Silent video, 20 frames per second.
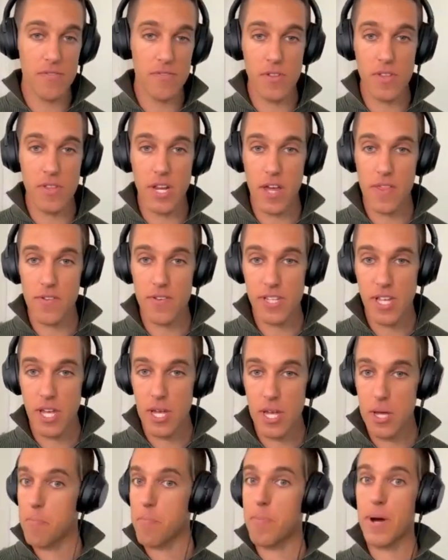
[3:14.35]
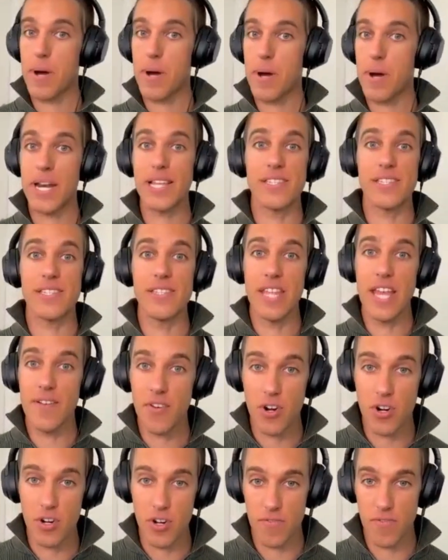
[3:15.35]
to than others, but it's
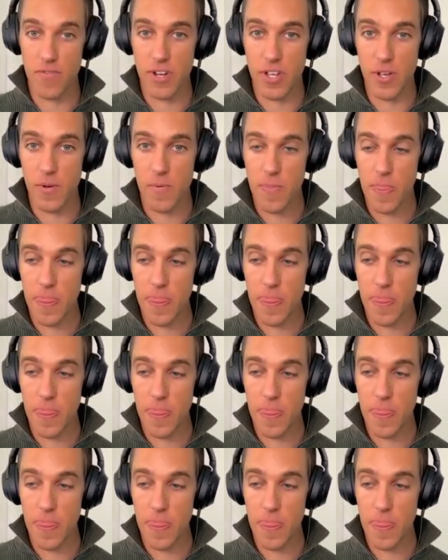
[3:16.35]
never good for you.